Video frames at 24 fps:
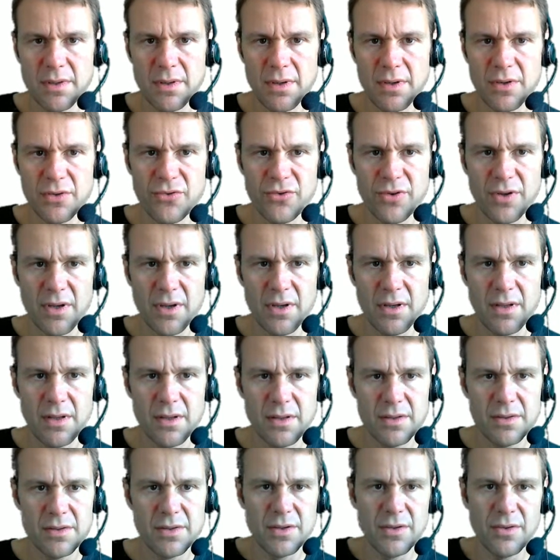iTrigger.
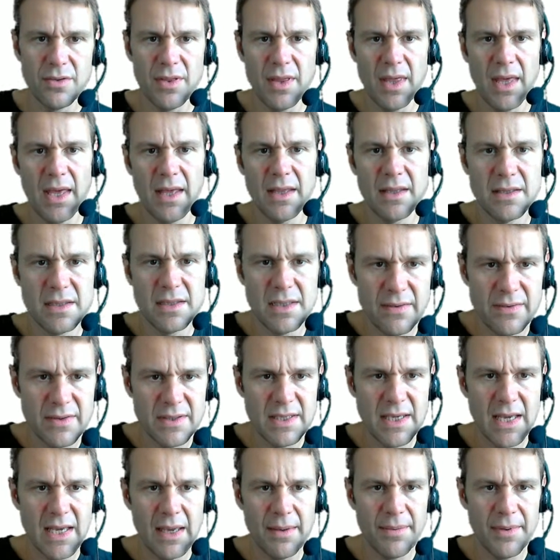Let's do that. See if it's
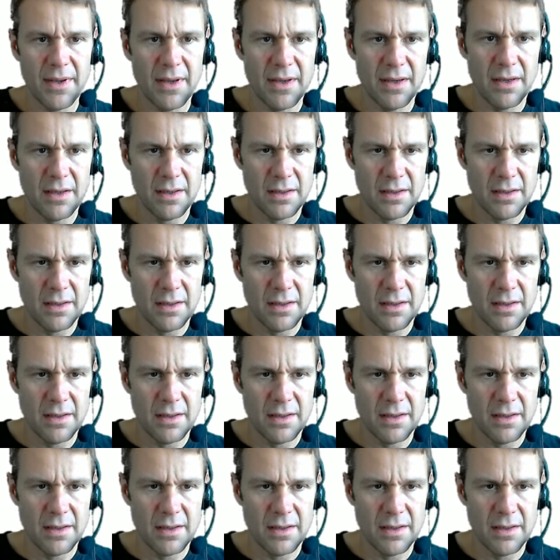happier.